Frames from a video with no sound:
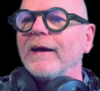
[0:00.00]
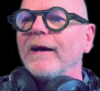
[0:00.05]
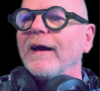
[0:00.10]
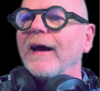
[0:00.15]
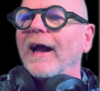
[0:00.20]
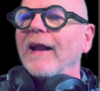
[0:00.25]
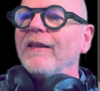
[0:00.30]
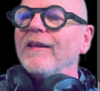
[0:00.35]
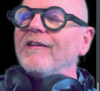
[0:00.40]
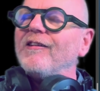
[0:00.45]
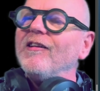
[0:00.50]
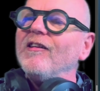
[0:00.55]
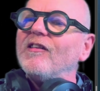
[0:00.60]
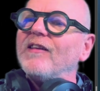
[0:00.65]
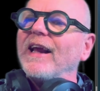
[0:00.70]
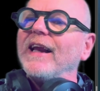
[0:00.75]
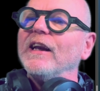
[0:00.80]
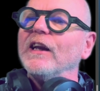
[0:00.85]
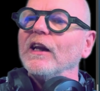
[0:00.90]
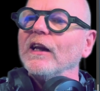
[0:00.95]
and this is
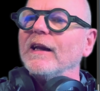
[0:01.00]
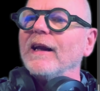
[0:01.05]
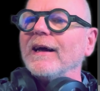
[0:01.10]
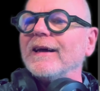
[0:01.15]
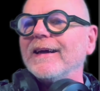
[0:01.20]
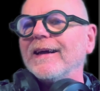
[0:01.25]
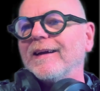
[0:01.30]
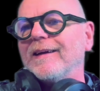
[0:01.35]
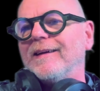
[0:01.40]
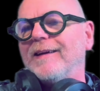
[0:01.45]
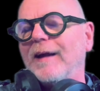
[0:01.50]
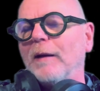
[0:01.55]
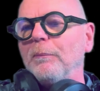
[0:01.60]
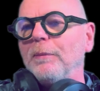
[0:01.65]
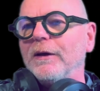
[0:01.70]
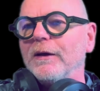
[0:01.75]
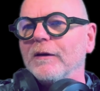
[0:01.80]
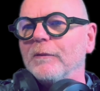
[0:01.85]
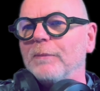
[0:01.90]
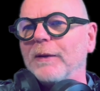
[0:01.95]
then like
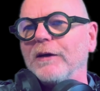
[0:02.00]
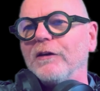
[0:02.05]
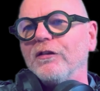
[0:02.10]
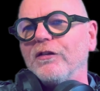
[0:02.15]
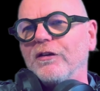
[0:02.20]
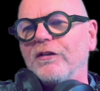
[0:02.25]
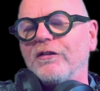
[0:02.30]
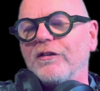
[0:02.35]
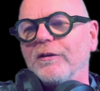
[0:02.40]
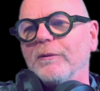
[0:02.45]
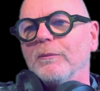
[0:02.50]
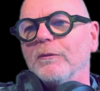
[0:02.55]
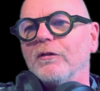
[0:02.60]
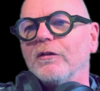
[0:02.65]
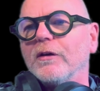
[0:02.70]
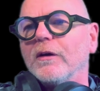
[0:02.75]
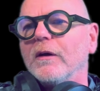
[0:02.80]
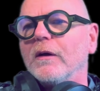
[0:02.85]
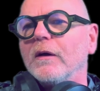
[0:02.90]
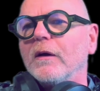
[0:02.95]
Debian-based
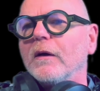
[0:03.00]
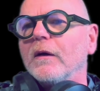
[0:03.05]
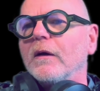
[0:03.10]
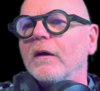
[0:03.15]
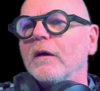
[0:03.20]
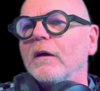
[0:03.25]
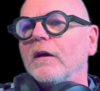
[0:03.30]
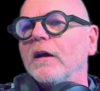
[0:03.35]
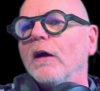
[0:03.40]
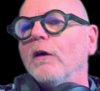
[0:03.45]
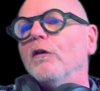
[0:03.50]
systems. Now,